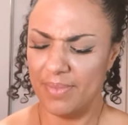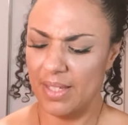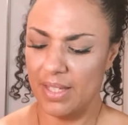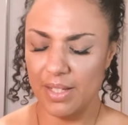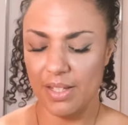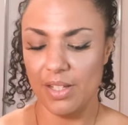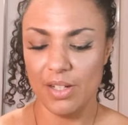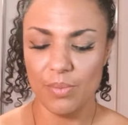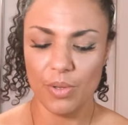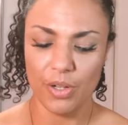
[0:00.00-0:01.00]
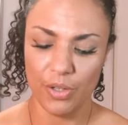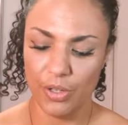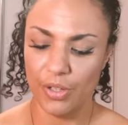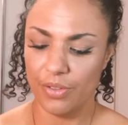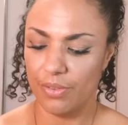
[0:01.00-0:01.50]
you didn't want to
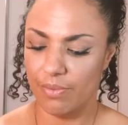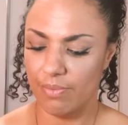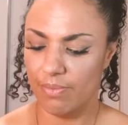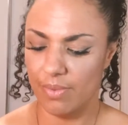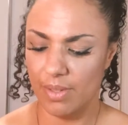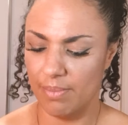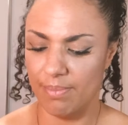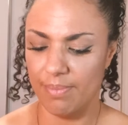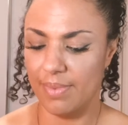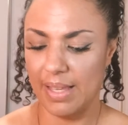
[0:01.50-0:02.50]
hurt them.